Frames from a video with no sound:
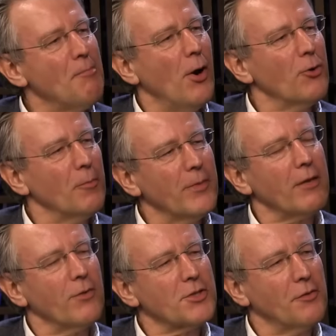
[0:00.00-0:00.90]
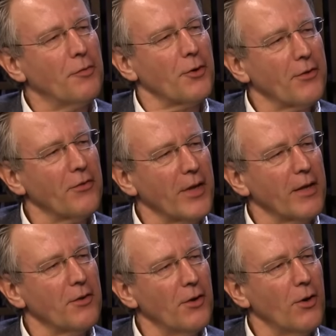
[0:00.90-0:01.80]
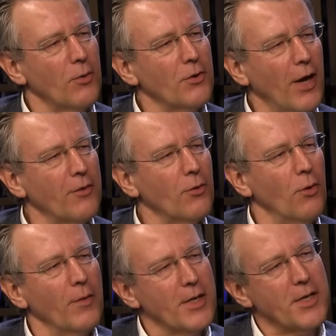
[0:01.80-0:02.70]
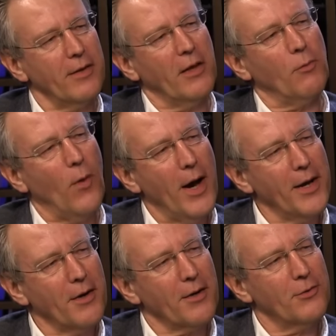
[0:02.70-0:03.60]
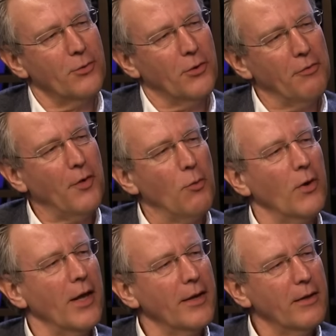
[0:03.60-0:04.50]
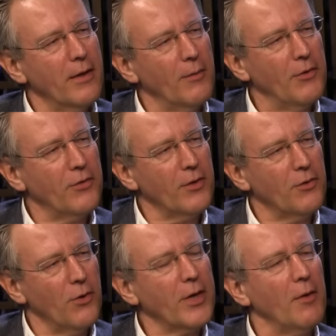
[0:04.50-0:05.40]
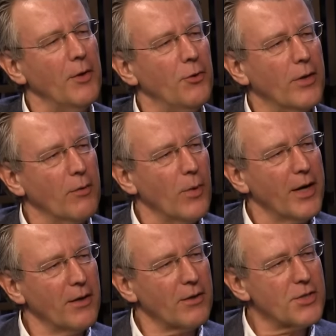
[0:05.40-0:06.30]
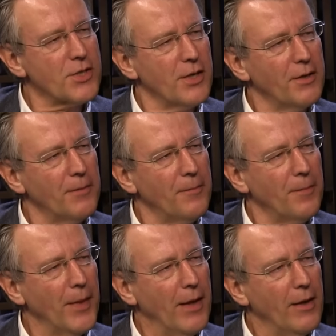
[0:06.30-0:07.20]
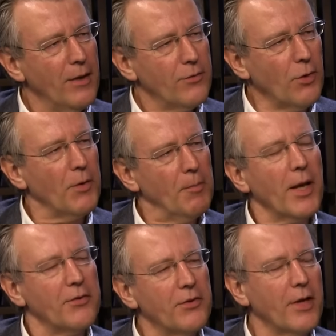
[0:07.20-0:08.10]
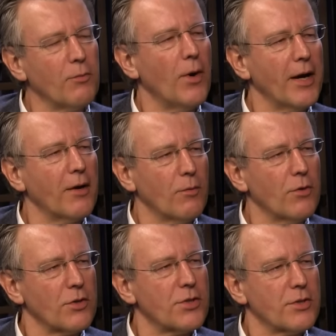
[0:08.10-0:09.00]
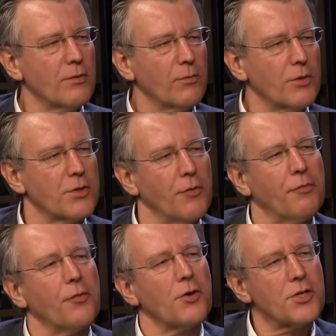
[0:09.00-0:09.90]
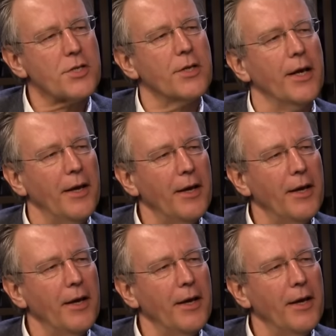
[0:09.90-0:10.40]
modem that was the first thing. You know, yeah. you had always had that wire to yeah. the phone line, and we said, you know, can we do that wireless? Um, yeah. So replacing that wire was was the first.